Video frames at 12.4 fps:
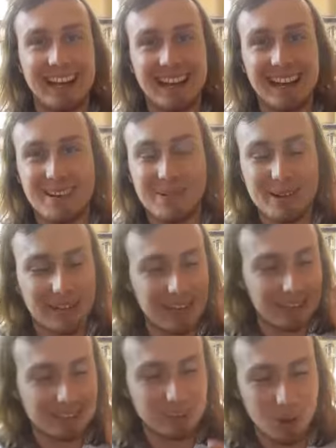We're
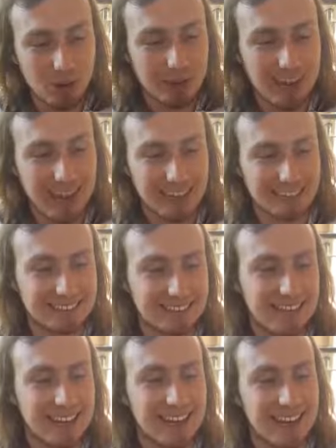going to talk
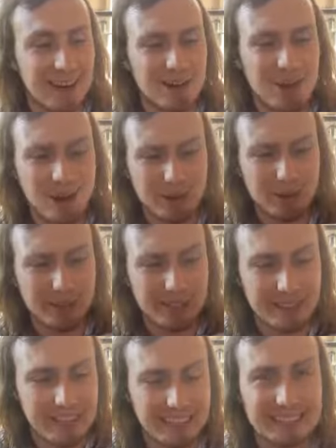at Rockwood
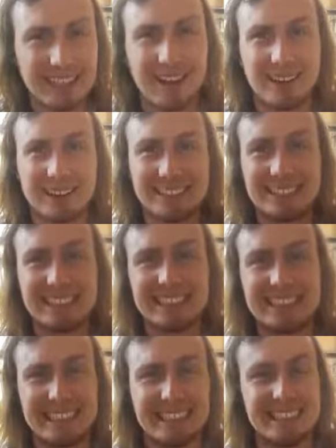Theatre on the
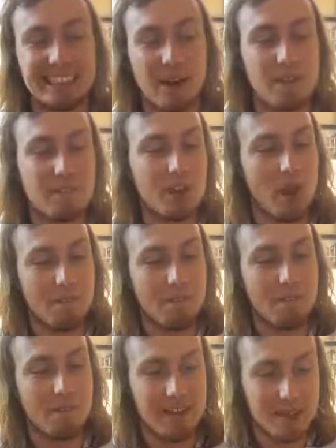16th of
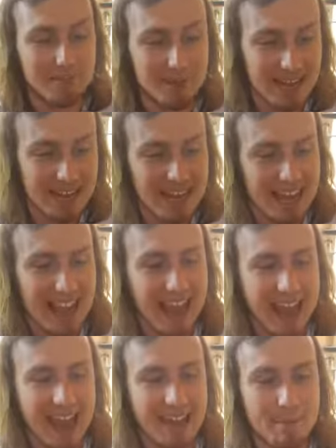November
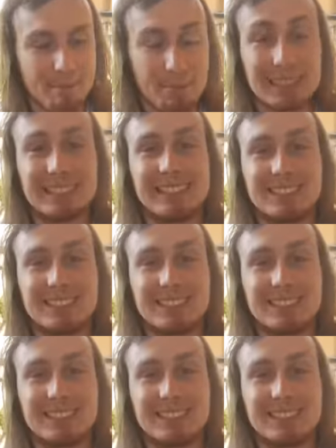at a business